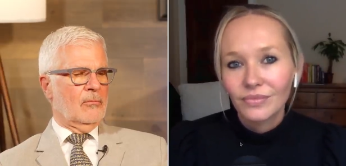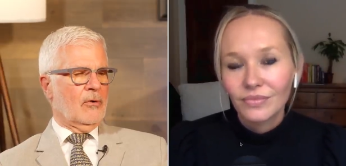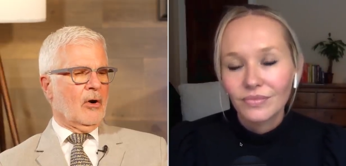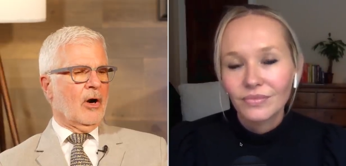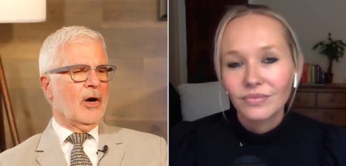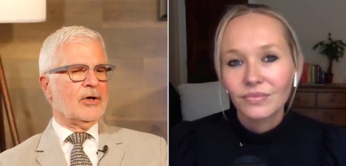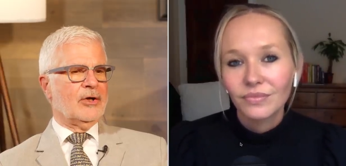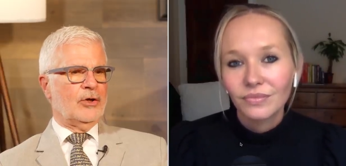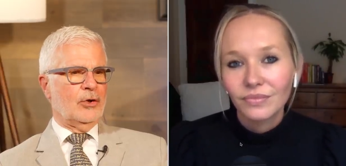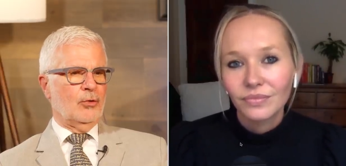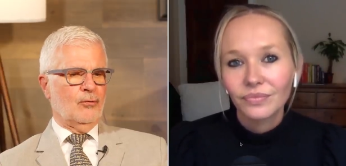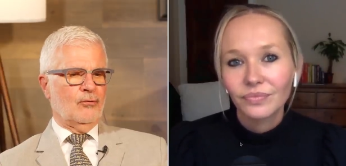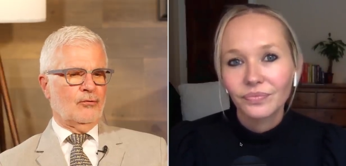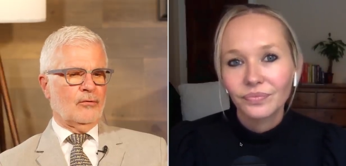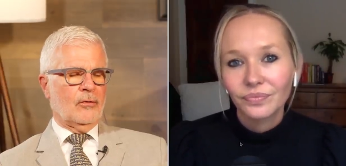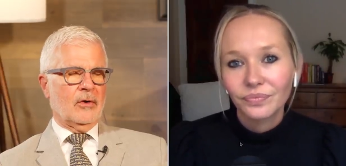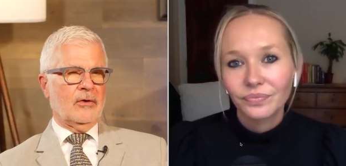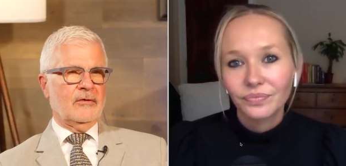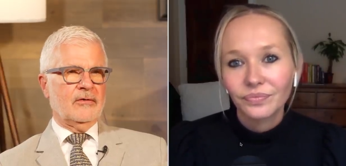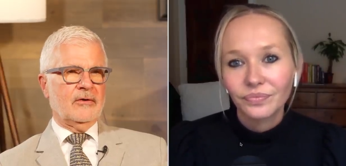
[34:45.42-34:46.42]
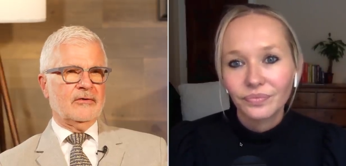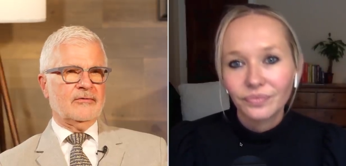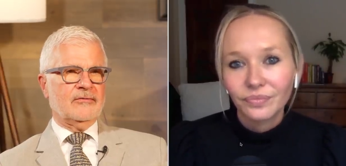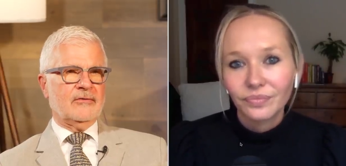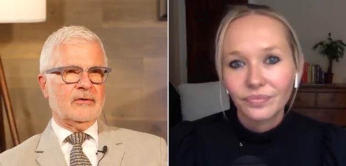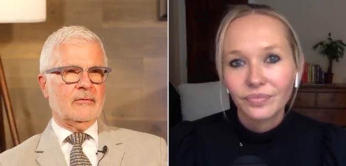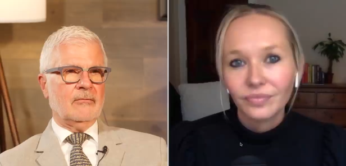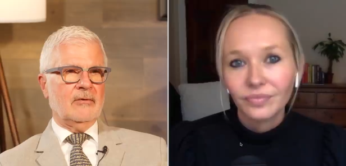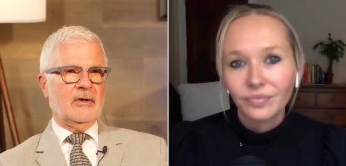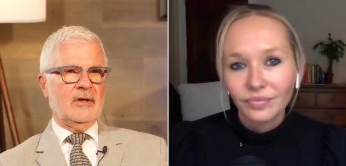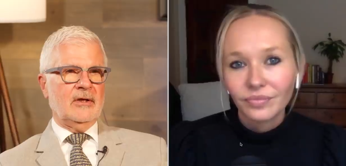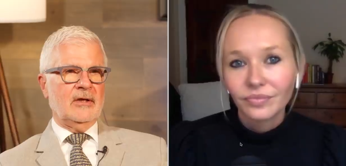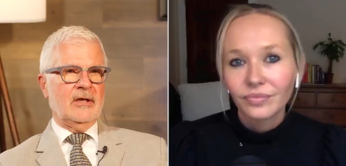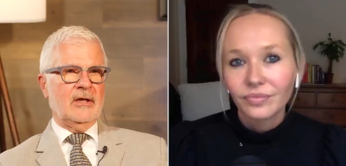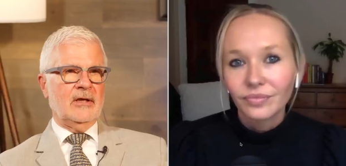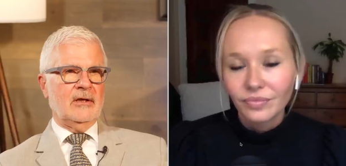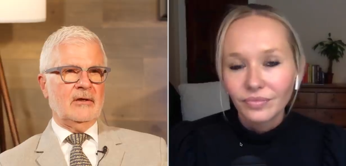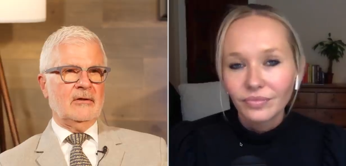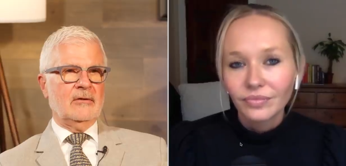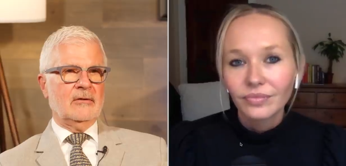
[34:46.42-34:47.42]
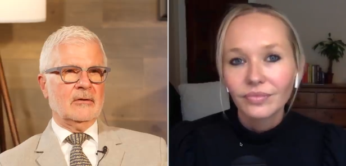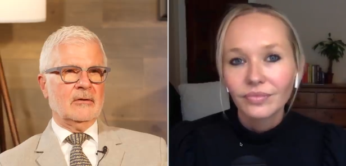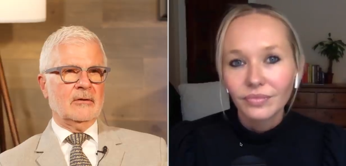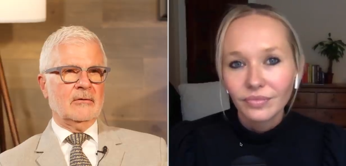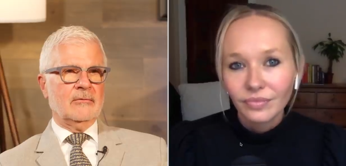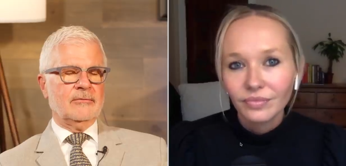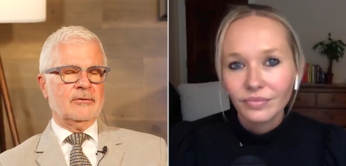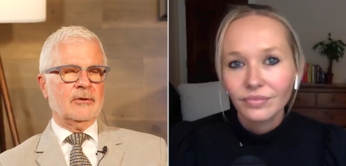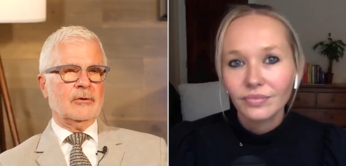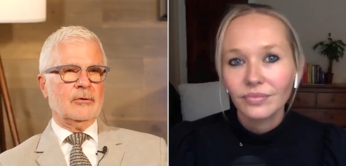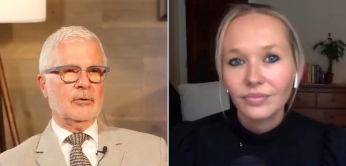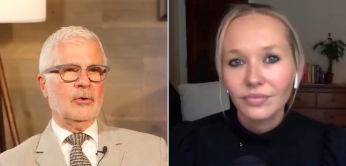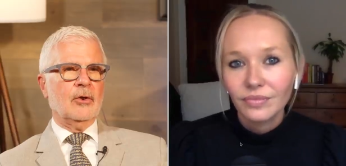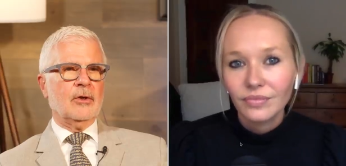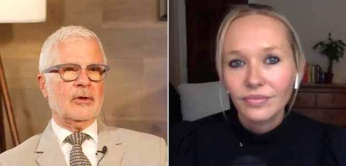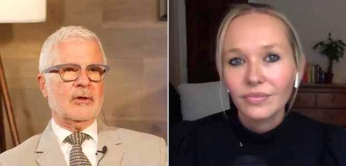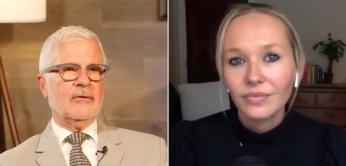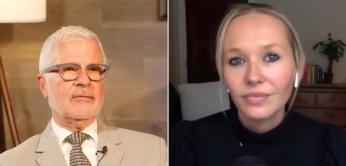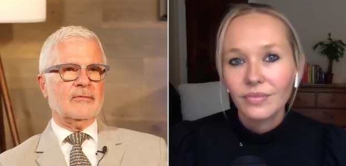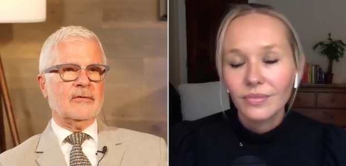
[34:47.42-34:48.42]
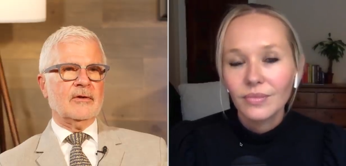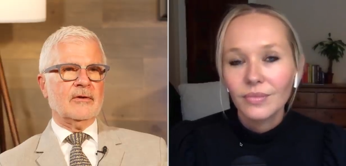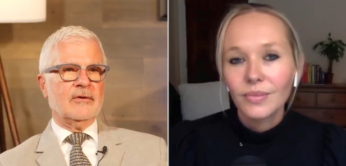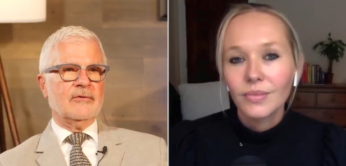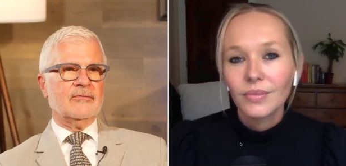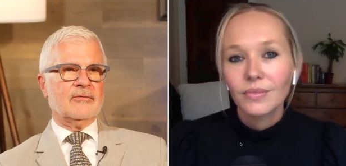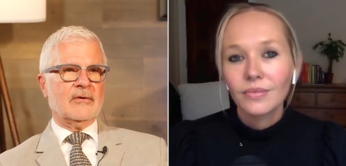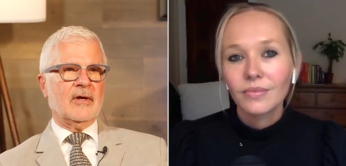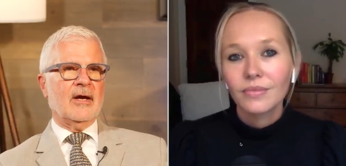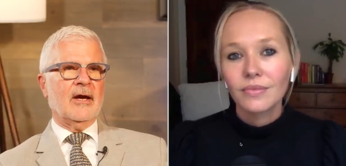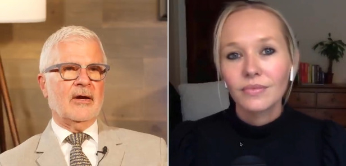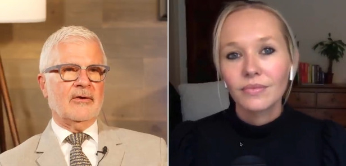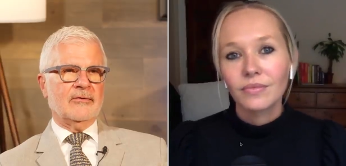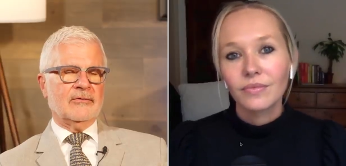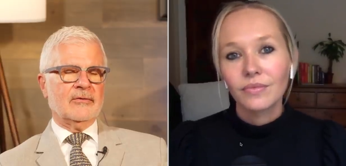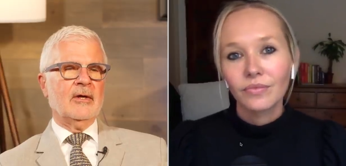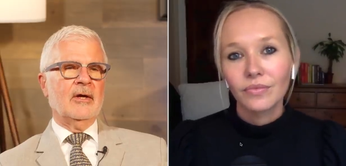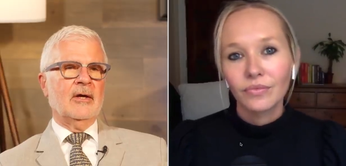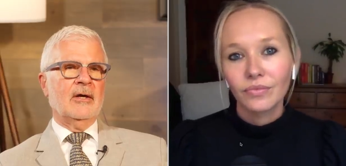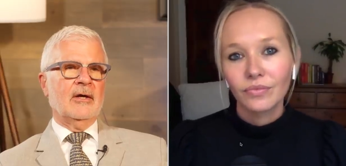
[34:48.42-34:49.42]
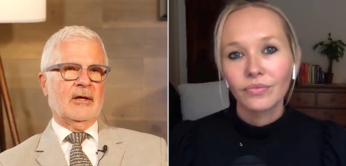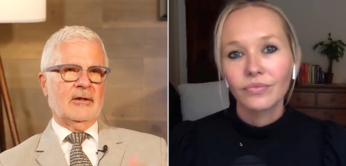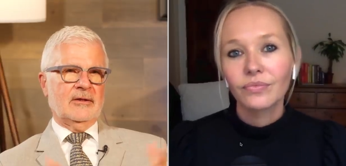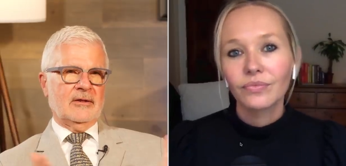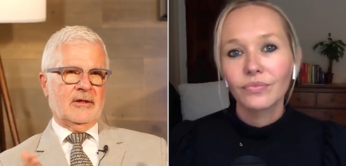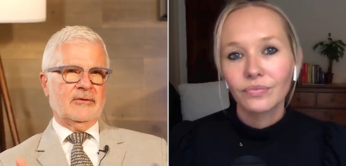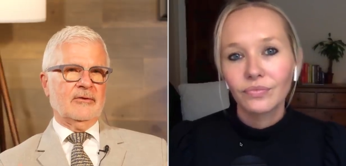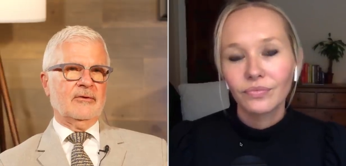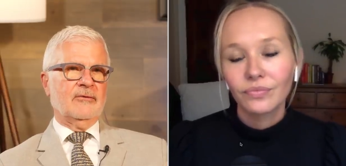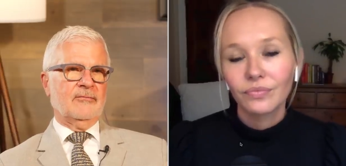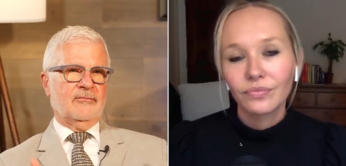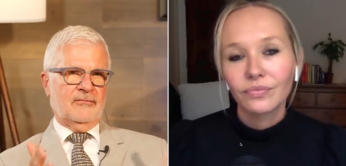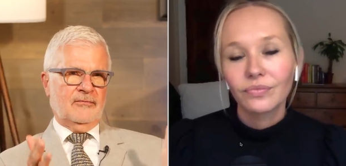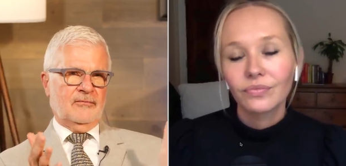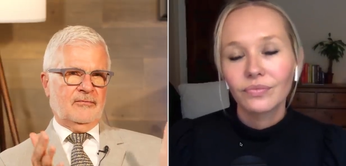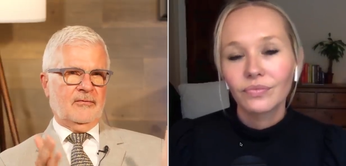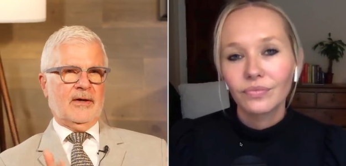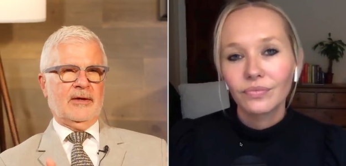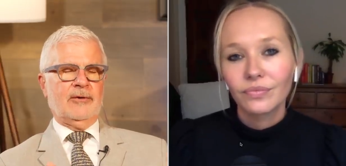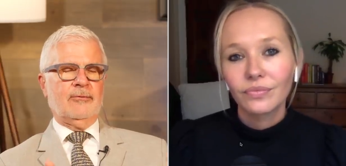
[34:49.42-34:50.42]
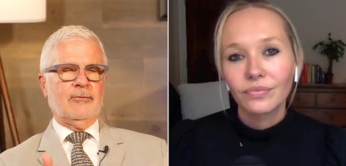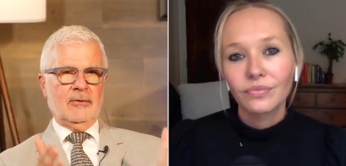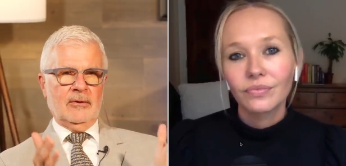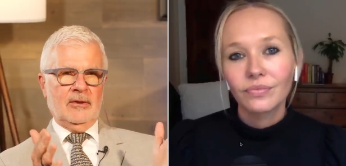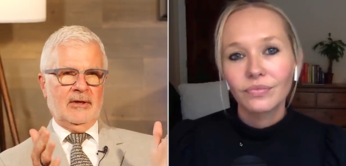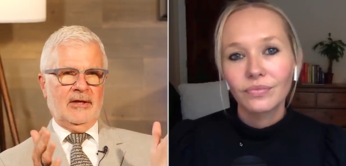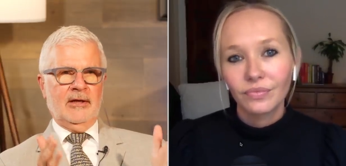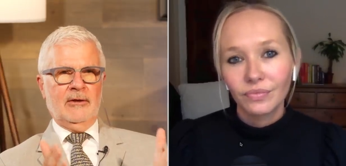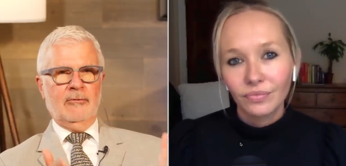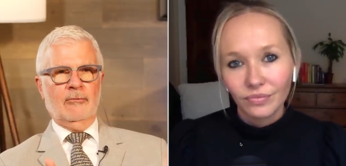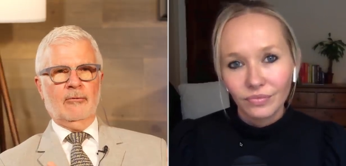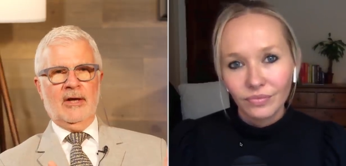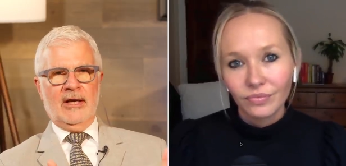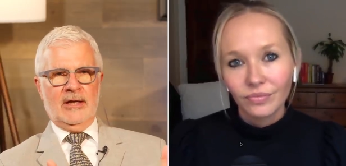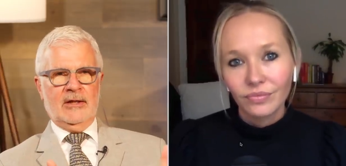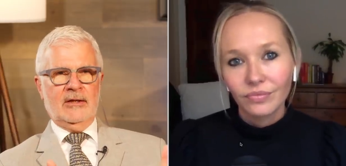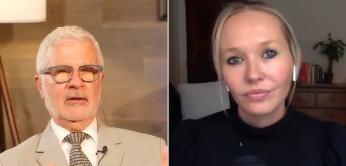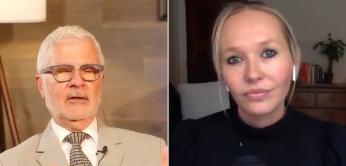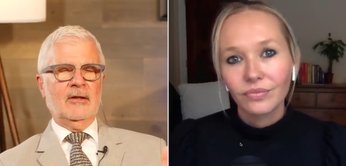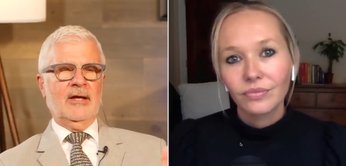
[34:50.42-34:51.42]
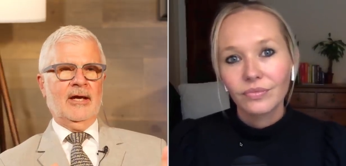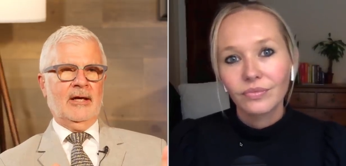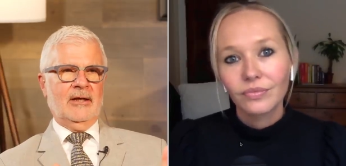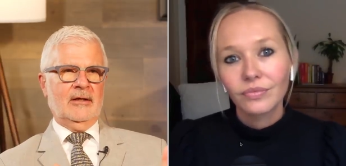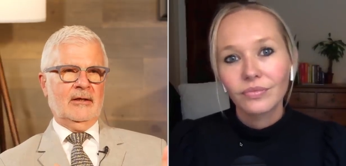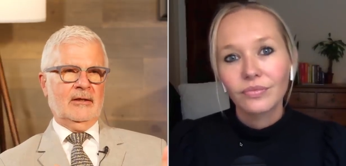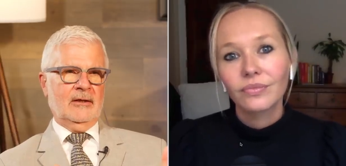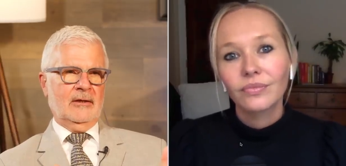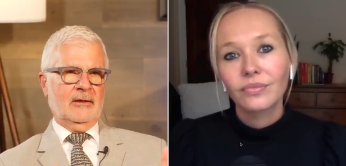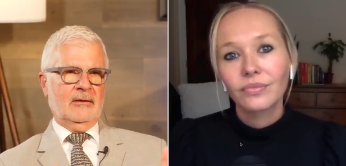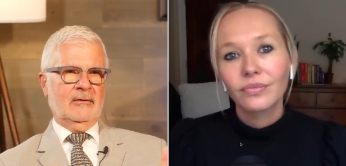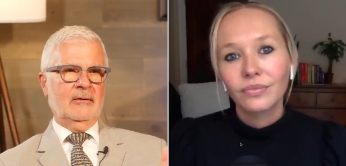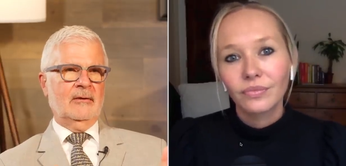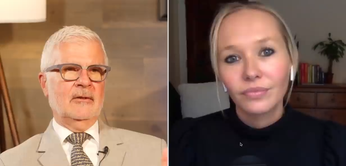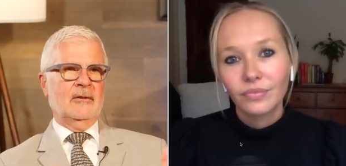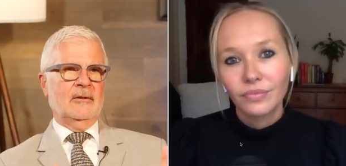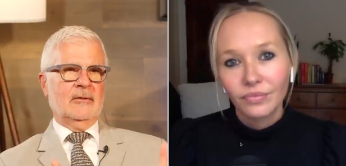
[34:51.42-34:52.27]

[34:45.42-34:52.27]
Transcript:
Speaker 1: argue for this, that we need to, to look at this as another federally regulated,